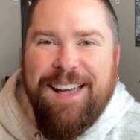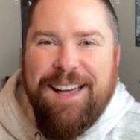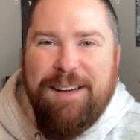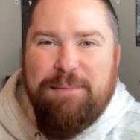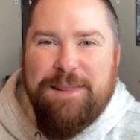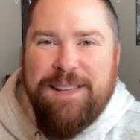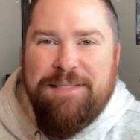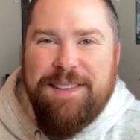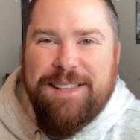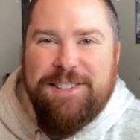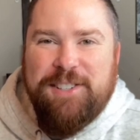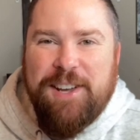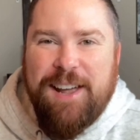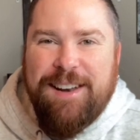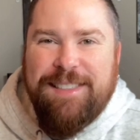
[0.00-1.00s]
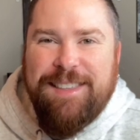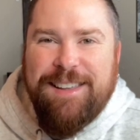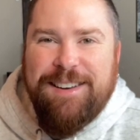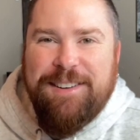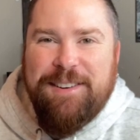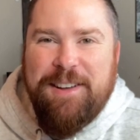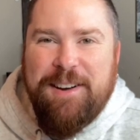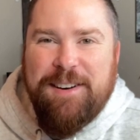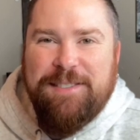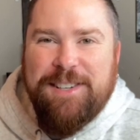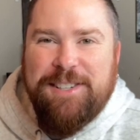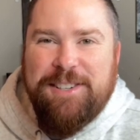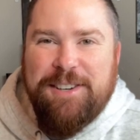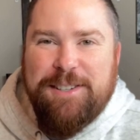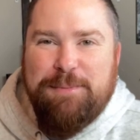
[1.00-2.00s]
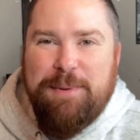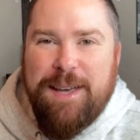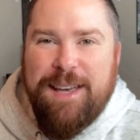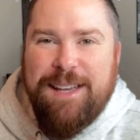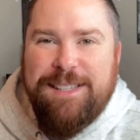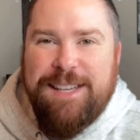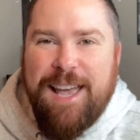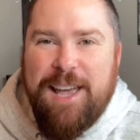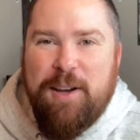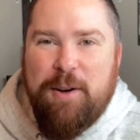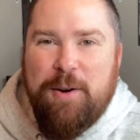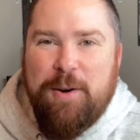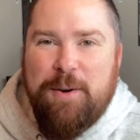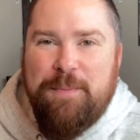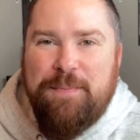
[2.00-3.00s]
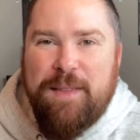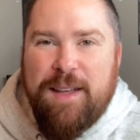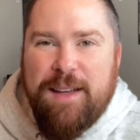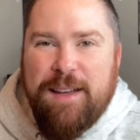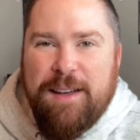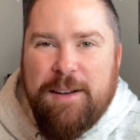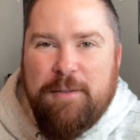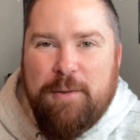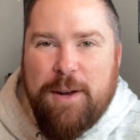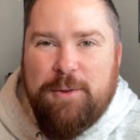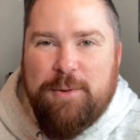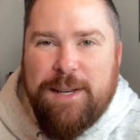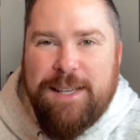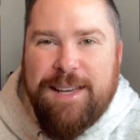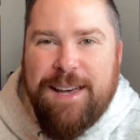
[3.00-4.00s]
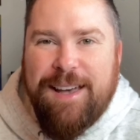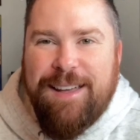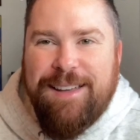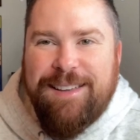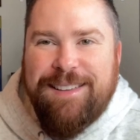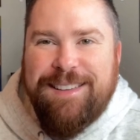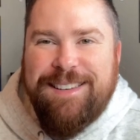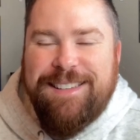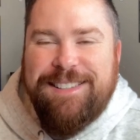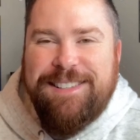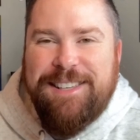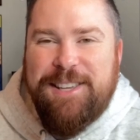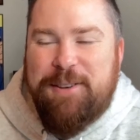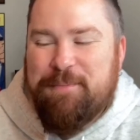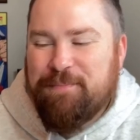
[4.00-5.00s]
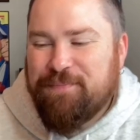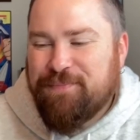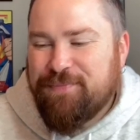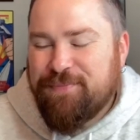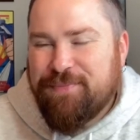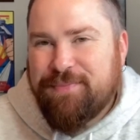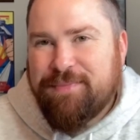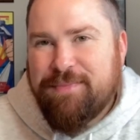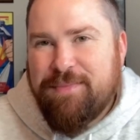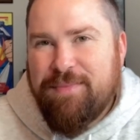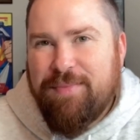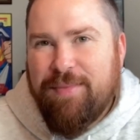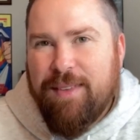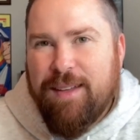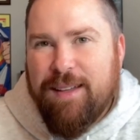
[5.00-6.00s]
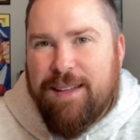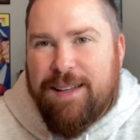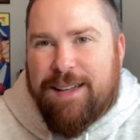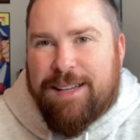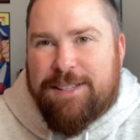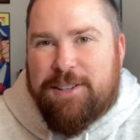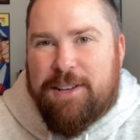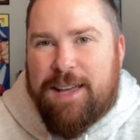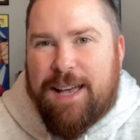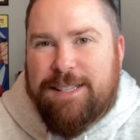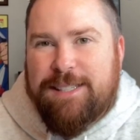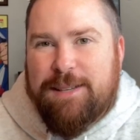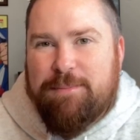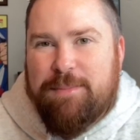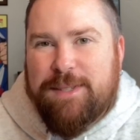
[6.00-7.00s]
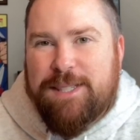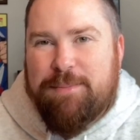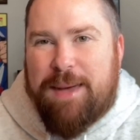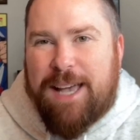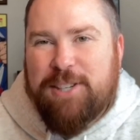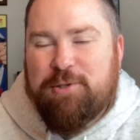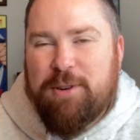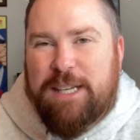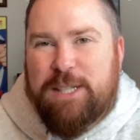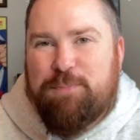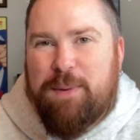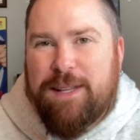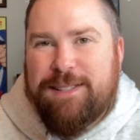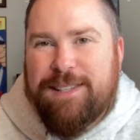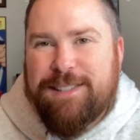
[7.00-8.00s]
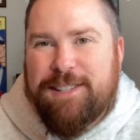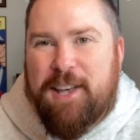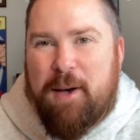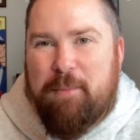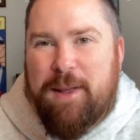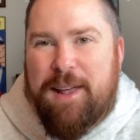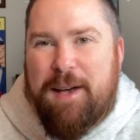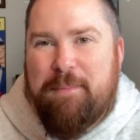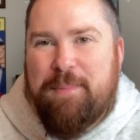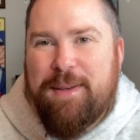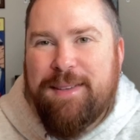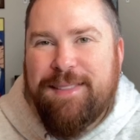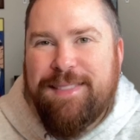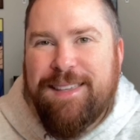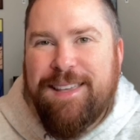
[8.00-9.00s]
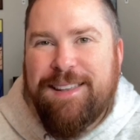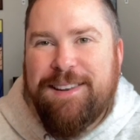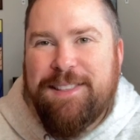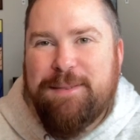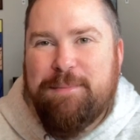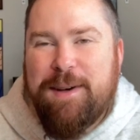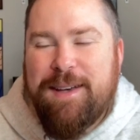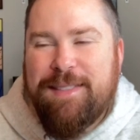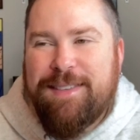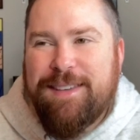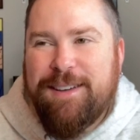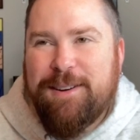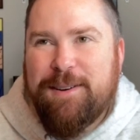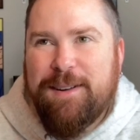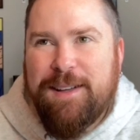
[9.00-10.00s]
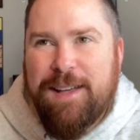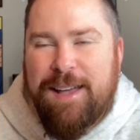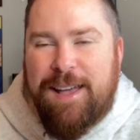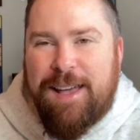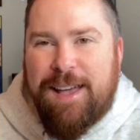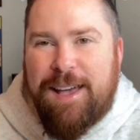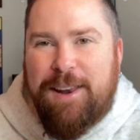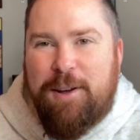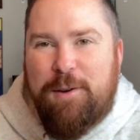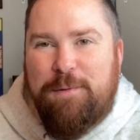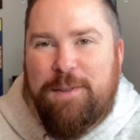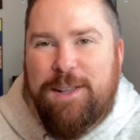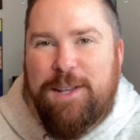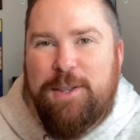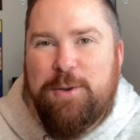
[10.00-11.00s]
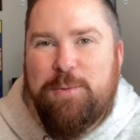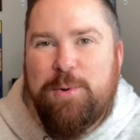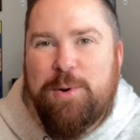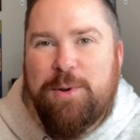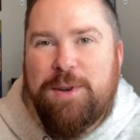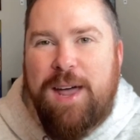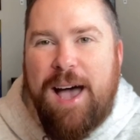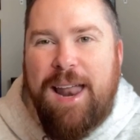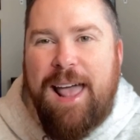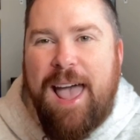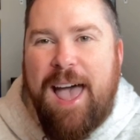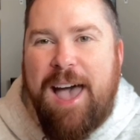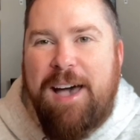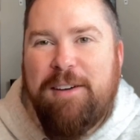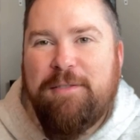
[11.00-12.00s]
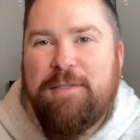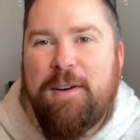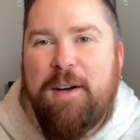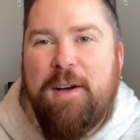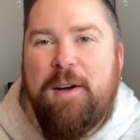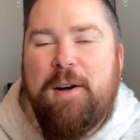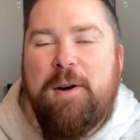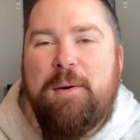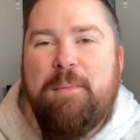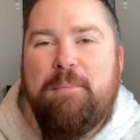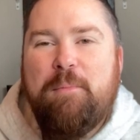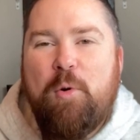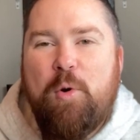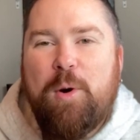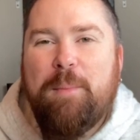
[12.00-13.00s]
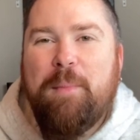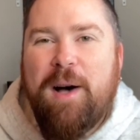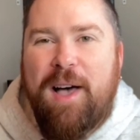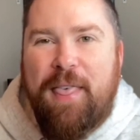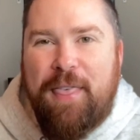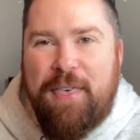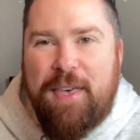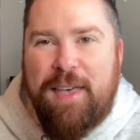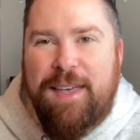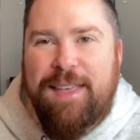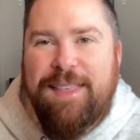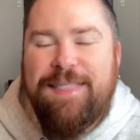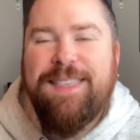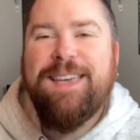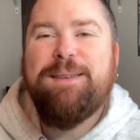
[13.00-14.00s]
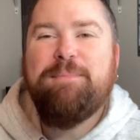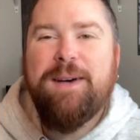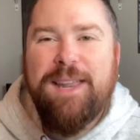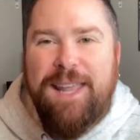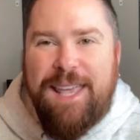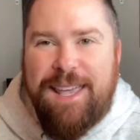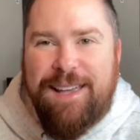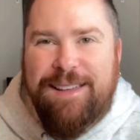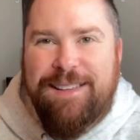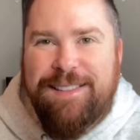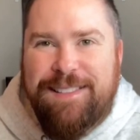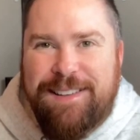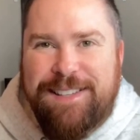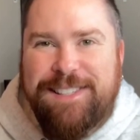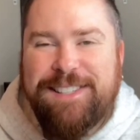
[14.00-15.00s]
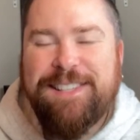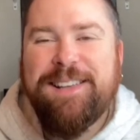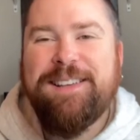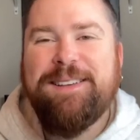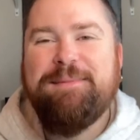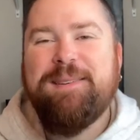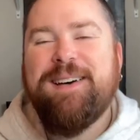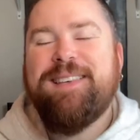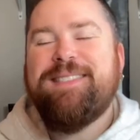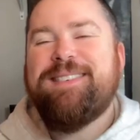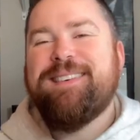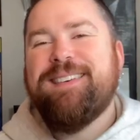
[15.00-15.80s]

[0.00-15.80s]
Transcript: I believe that's Jonathan on Harvest Church page. Heyo, Frederica, good to see you. So you got some some extra expenses coming up the end of the month here, and hopefully you will not have more month than money this month,